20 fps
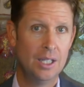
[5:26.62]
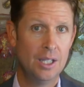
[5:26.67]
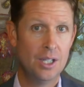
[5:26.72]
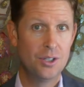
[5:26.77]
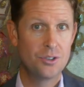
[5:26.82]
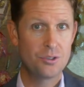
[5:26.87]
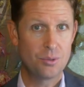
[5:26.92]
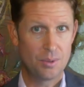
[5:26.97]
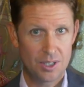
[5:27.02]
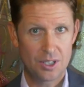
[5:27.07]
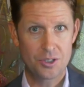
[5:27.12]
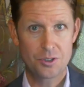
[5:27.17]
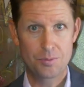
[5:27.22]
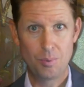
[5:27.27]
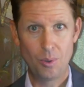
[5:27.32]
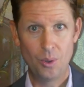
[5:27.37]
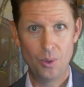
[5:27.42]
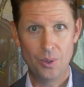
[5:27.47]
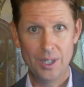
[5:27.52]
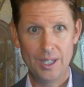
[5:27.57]
So at this
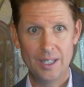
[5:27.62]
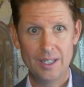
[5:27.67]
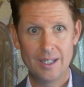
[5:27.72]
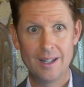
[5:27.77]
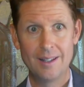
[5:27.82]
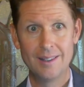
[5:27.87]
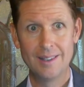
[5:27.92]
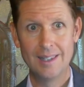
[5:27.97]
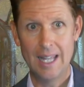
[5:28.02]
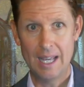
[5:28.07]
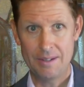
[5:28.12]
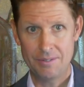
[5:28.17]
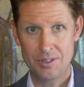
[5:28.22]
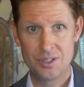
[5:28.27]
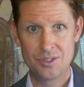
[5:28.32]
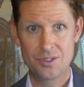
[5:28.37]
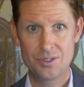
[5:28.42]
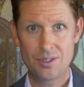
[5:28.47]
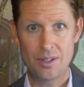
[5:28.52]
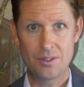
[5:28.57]
point,
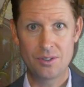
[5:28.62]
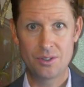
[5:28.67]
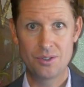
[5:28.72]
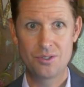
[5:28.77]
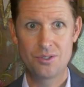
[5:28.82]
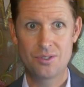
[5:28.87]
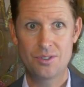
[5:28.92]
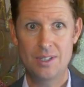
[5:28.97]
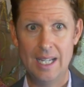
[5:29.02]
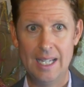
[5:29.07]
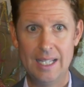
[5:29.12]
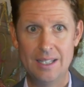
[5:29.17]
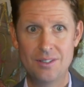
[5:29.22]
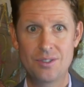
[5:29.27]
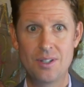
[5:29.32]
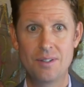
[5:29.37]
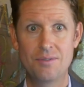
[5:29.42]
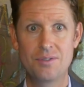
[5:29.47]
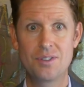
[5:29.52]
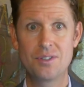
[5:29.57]
11 southern
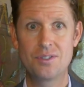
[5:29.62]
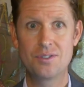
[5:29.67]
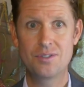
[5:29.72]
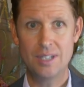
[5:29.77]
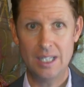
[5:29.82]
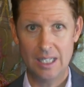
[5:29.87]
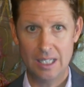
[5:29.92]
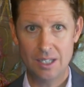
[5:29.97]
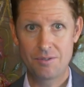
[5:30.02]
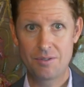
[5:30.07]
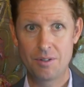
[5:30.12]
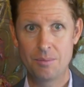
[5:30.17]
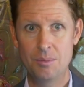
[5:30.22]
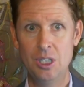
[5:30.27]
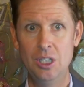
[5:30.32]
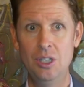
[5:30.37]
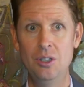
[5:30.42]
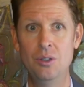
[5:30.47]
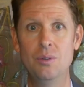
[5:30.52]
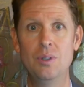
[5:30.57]
states have seceded from
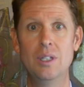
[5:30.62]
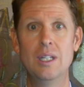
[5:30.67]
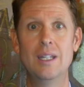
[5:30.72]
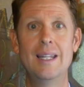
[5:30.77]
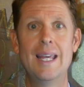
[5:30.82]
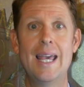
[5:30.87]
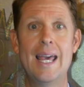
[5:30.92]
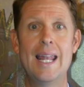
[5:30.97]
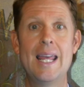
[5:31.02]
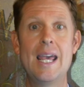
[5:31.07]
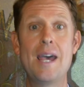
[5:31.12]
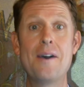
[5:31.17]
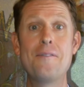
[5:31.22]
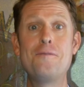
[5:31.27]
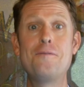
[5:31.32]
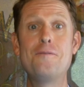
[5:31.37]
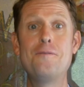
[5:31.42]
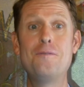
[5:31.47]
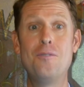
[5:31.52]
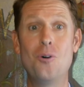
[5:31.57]
the Union and have
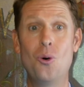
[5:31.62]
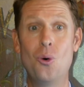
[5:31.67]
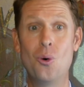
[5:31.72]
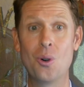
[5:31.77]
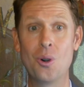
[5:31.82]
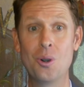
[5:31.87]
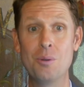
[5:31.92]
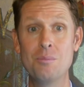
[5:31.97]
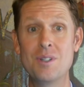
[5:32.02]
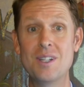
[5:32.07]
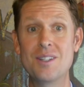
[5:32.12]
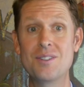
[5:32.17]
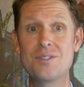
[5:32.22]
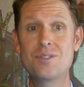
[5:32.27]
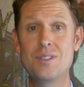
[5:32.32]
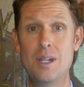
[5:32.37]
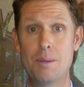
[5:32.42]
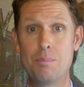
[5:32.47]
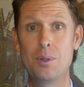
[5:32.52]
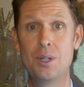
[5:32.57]
formed a
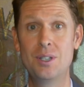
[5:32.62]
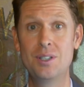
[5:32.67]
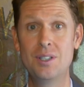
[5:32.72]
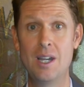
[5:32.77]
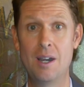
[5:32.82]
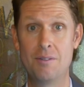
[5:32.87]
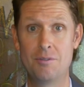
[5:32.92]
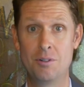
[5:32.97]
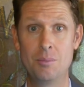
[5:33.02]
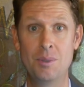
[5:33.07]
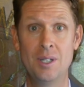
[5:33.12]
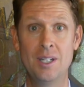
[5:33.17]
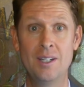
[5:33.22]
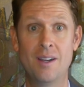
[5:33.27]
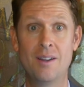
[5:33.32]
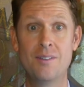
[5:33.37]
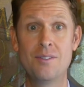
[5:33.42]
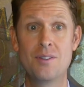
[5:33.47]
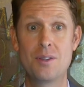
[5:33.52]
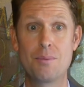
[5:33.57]
separate government
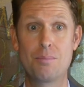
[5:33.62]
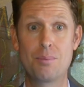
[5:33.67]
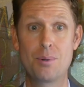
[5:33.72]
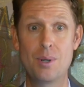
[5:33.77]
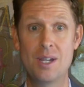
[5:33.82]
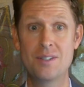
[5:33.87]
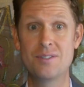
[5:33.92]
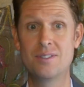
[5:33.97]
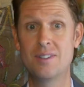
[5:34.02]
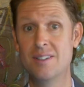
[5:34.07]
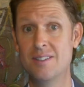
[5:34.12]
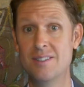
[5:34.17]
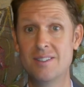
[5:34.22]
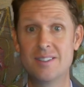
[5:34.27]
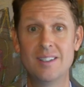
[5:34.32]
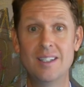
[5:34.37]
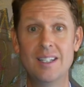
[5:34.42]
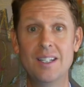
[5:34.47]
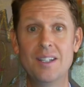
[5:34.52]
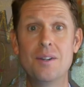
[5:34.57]
under the
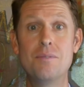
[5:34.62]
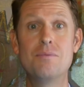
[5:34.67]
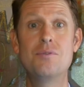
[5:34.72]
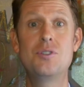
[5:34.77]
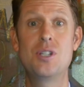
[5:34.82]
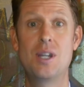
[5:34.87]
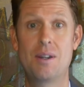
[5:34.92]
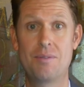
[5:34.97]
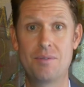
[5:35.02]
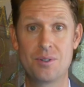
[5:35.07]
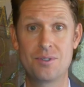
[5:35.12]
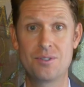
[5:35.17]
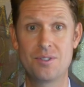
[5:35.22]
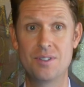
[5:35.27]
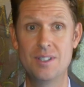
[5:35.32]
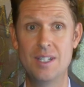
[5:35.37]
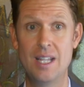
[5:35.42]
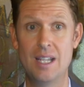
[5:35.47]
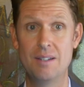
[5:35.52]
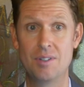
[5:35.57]
presidency of
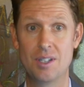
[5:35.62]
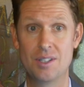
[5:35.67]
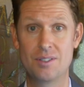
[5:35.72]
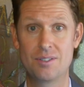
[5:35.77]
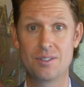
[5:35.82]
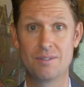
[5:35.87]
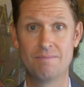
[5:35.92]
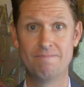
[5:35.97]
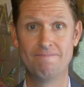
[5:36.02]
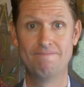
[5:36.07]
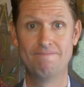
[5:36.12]
Jefferson Davis.